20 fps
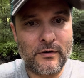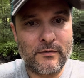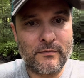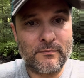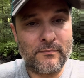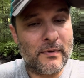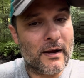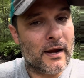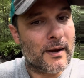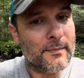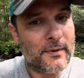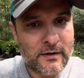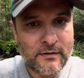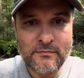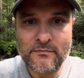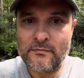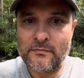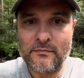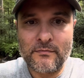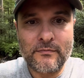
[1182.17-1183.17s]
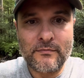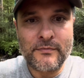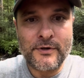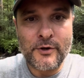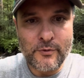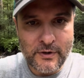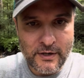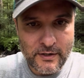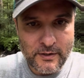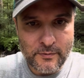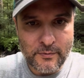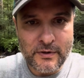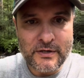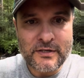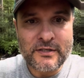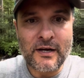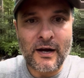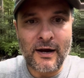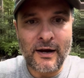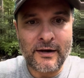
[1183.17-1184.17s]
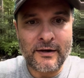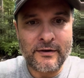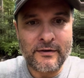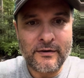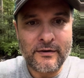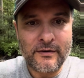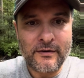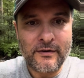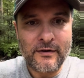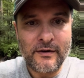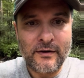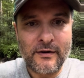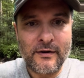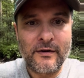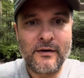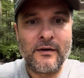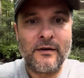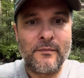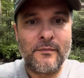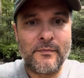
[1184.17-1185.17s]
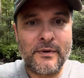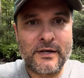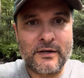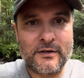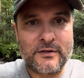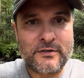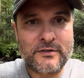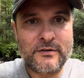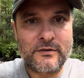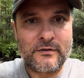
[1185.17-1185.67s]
maybe you need to resign, because